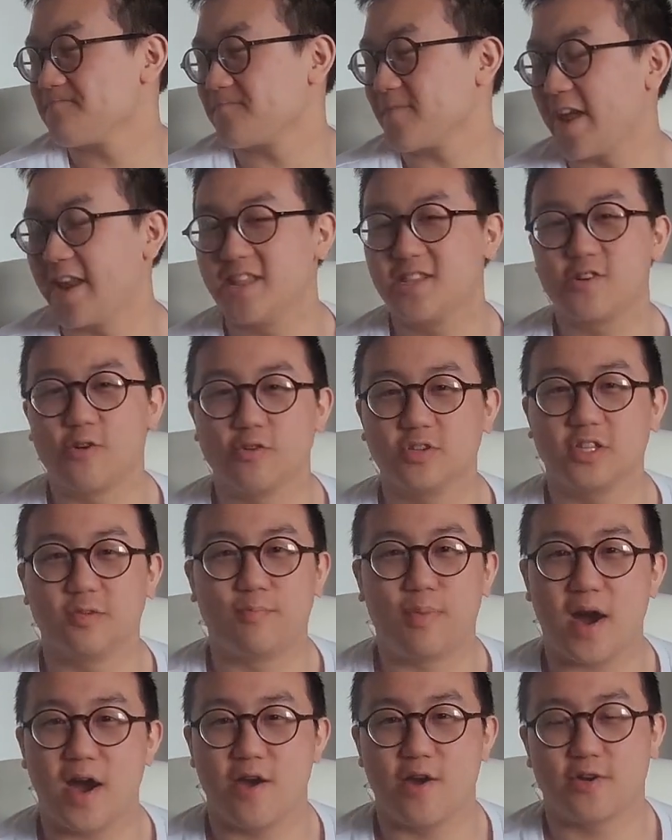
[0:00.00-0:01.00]
I need to go into the
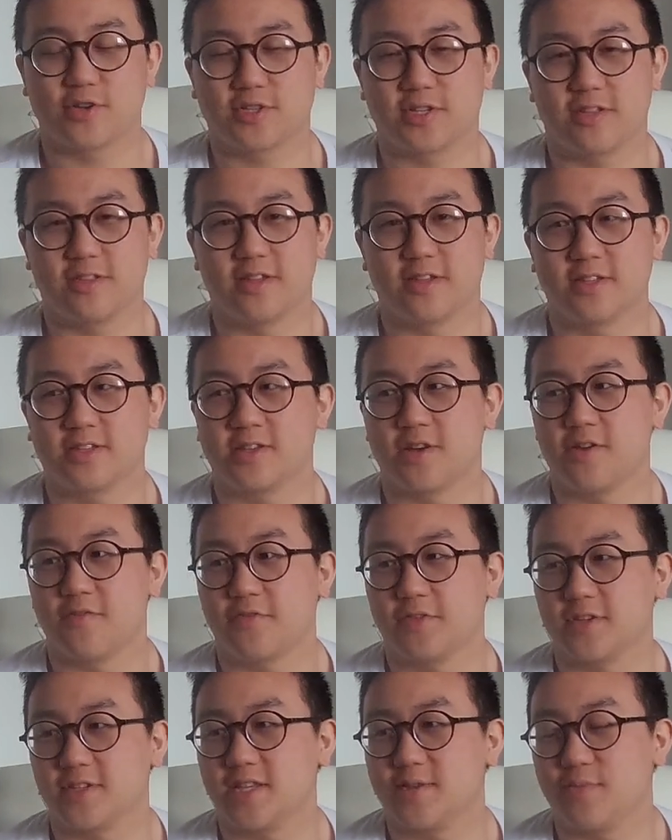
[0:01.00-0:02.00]
BIOS and then turn
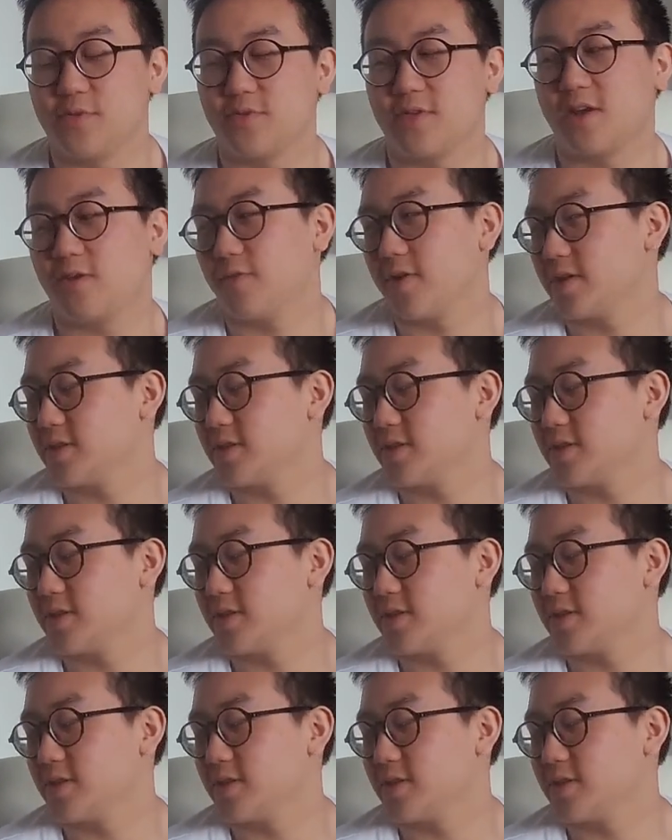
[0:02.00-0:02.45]
off the CPU that way.